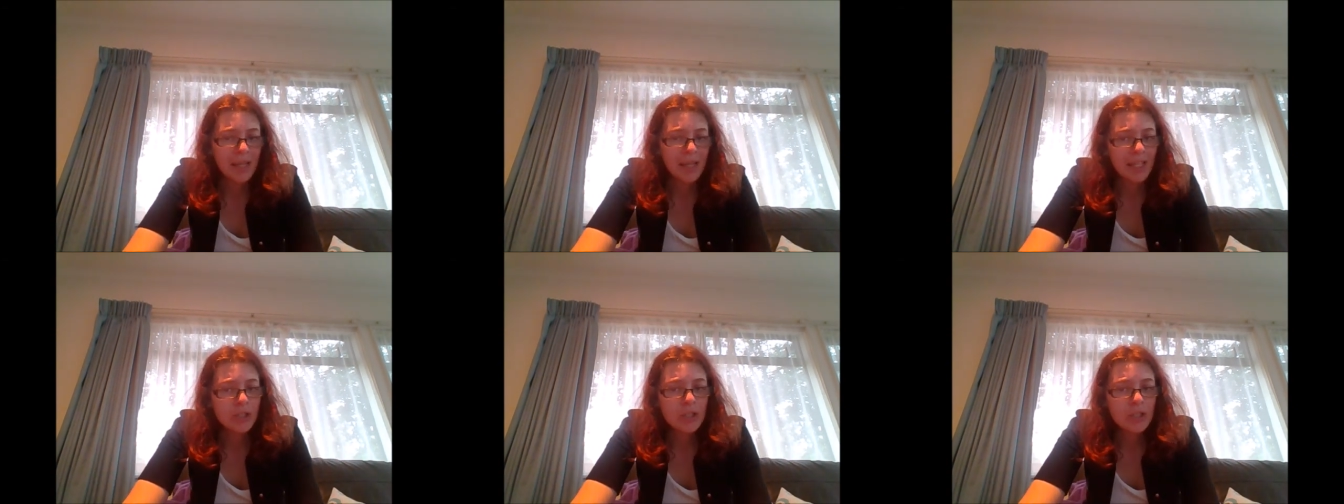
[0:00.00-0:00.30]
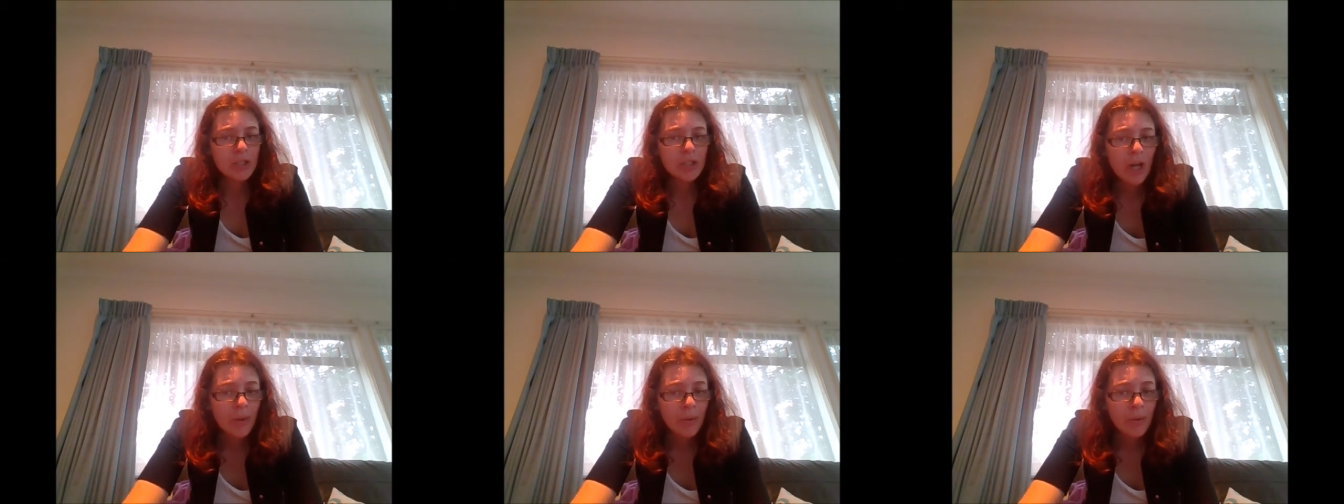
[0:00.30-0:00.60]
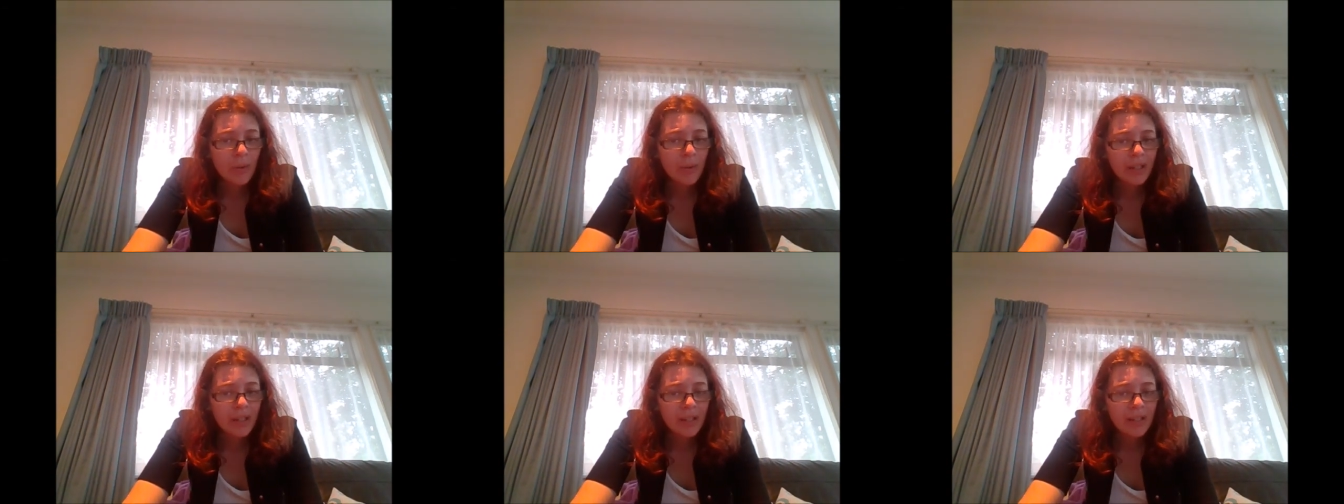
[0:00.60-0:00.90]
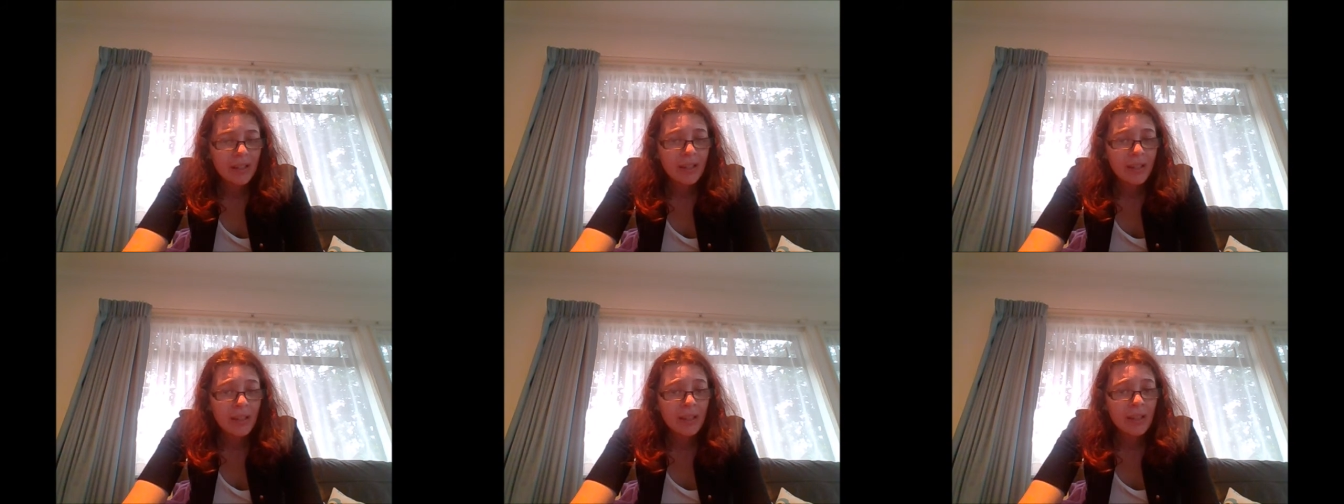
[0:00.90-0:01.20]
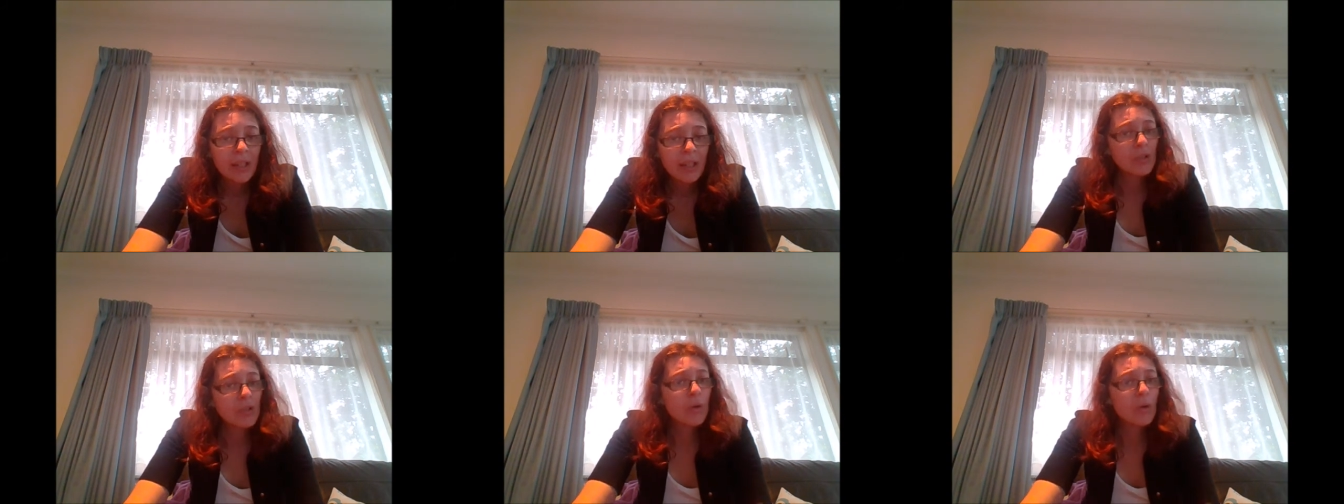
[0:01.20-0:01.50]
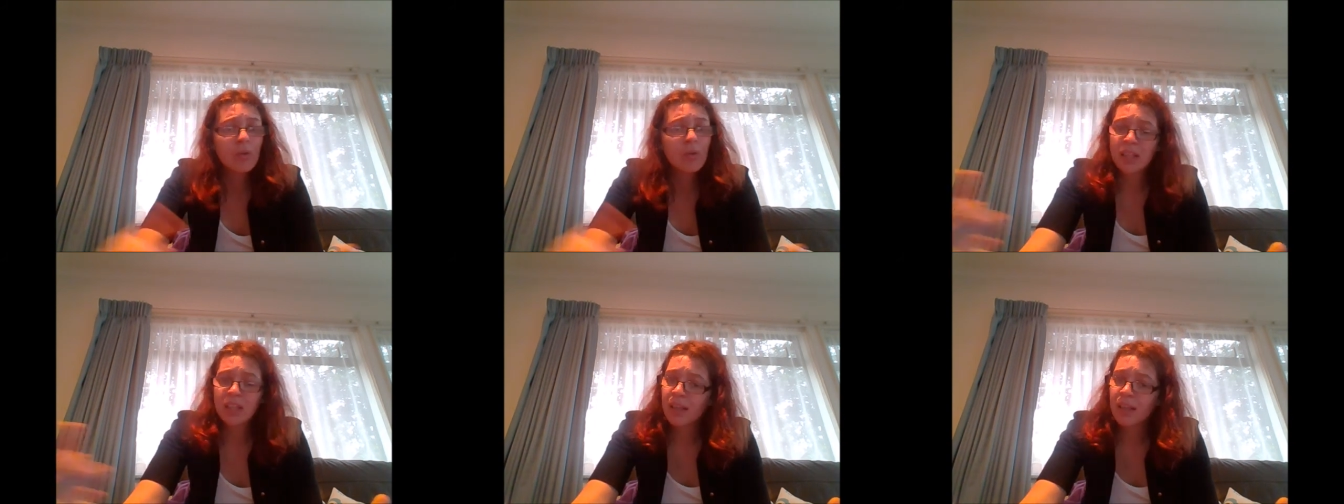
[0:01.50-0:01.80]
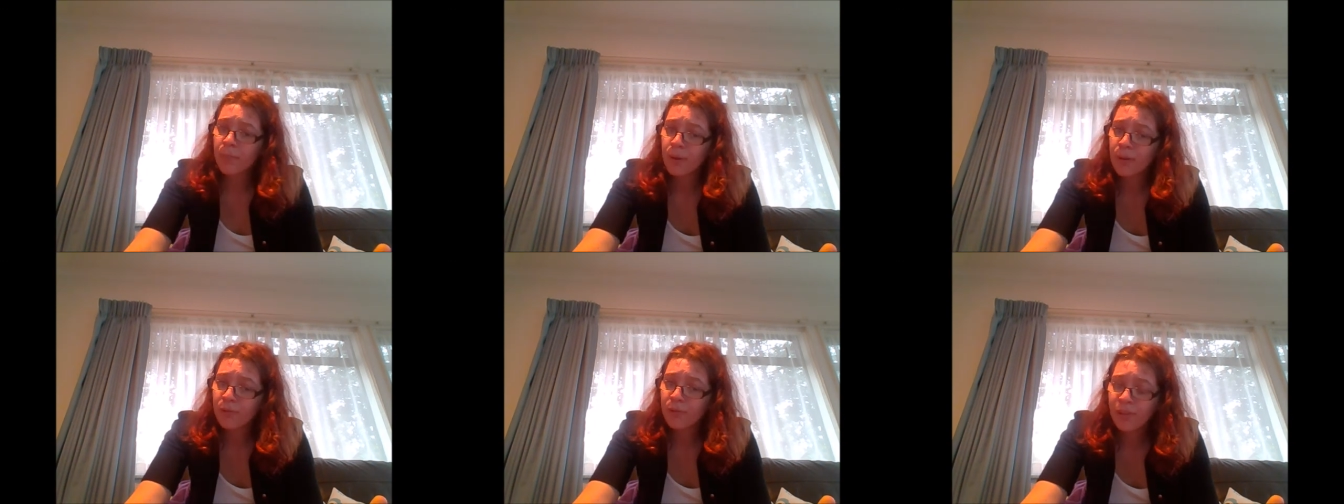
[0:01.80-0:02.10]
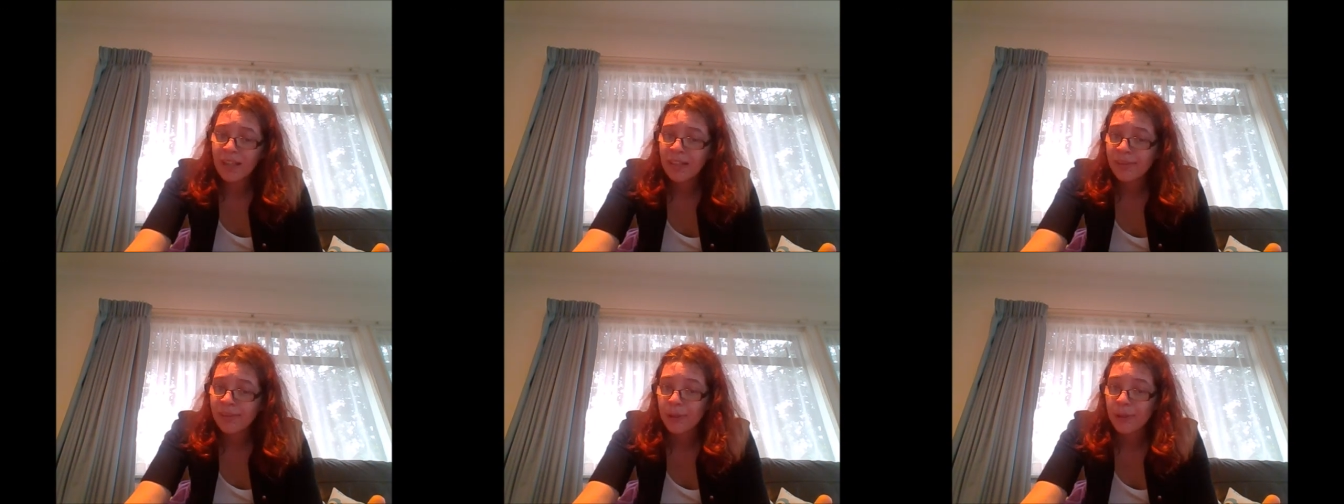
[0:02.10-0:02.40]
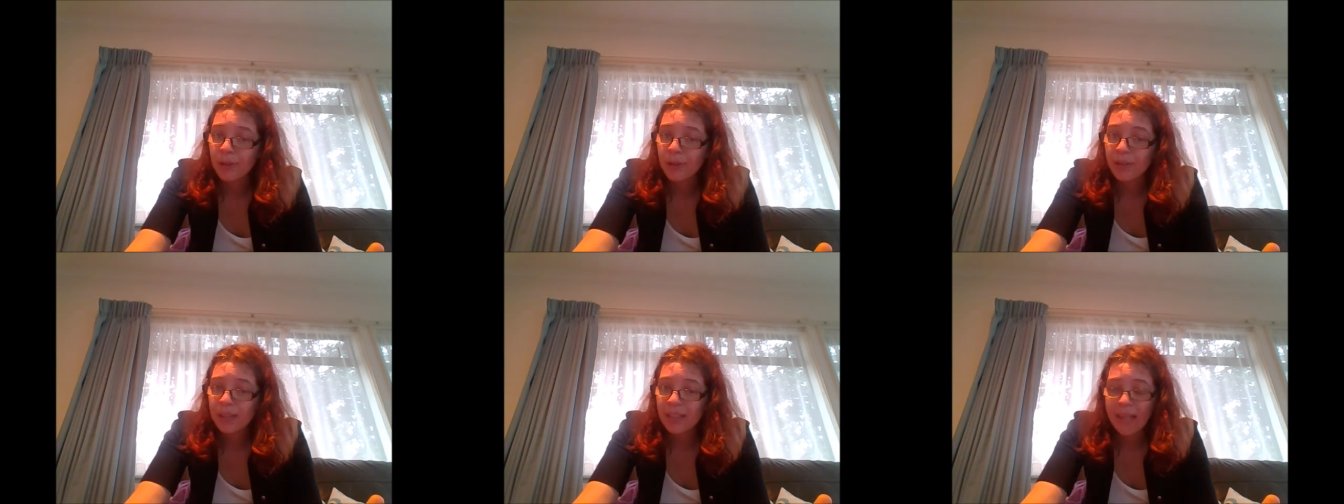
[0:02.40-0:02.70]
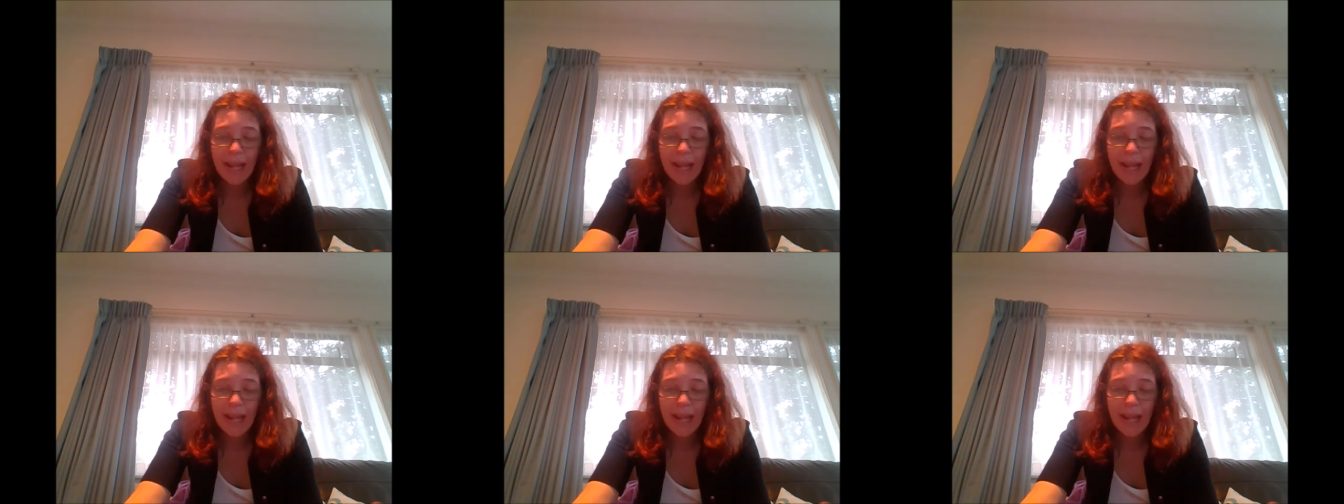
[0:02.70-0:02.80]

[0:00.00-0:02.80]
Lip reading: make a joke. Talk to them on Facebook.